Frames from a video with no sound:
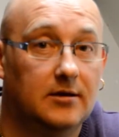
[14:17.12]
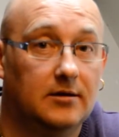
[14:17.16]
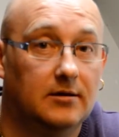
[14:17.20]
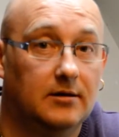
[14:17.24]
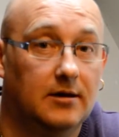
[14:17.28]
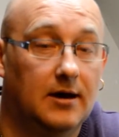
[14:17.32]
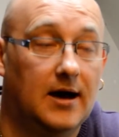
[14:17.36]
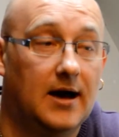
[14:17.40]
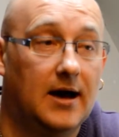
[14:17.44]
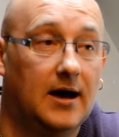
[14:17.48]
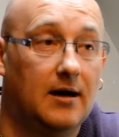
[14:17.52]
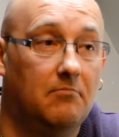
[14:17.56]

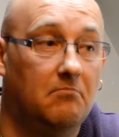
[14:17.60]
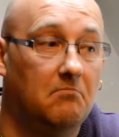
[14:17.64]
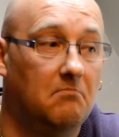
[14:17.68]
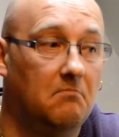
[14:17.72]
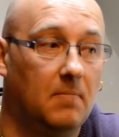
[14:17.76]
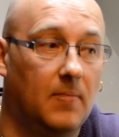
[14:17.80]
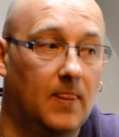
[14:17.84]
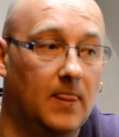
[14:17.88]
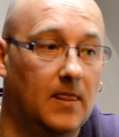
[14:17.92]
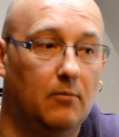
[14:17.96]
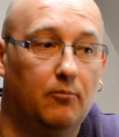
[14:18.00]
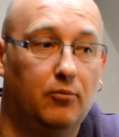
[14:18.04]

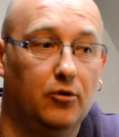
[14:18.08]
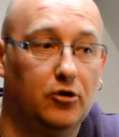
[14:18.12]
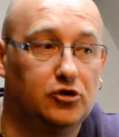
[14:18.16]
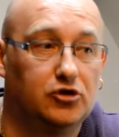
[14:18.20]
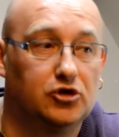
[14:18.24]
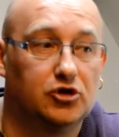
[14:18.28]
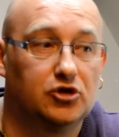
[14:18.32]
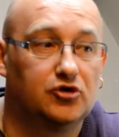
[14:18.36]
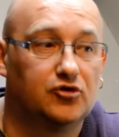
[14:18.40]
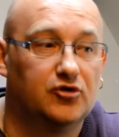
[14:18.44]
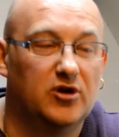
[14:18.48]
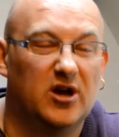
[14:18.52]
a
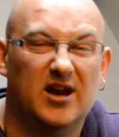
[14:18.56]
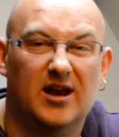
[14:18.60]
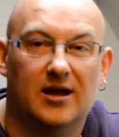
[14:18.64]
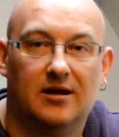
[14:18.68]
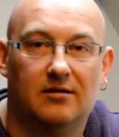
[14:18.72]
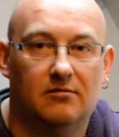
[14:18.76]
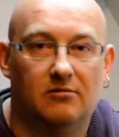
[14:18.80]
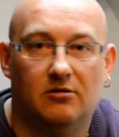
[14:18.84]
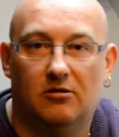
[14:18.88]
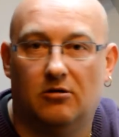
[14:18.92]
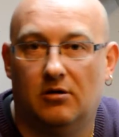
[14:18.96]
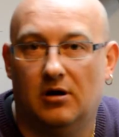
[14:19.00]
butcher's tray
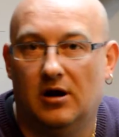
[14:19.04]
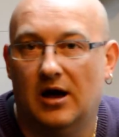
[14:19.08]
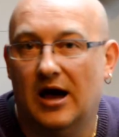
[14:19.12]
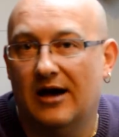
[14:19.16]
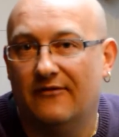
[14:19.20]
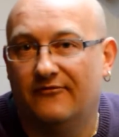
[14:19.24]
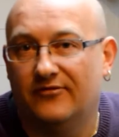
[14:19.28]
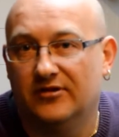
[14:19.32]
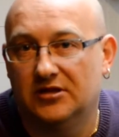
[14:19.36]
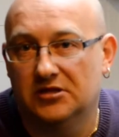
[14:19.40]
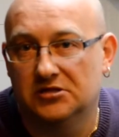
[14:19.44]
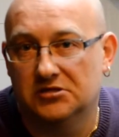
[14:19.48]
or
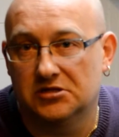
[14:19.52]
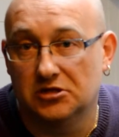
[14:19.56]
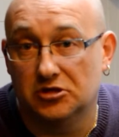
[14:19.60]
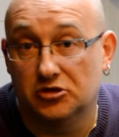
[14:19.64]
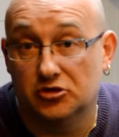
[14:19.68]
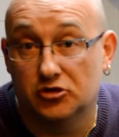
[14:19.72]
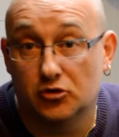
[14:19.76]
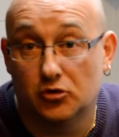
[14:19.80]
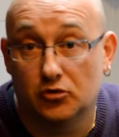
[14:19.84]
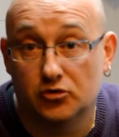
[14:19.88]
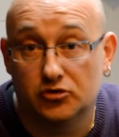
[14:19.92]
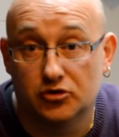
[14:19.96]
half a dozen
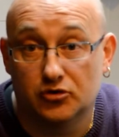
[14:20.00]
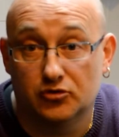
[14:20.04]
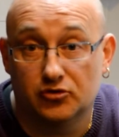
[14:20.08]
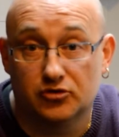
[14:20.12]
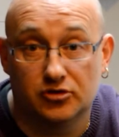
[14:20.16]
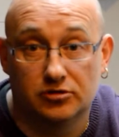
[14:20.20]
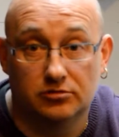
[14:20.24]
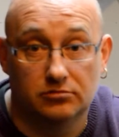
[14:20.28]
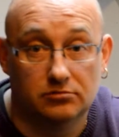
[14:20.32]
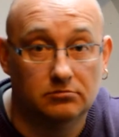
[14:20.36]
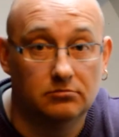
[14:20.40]
saucers.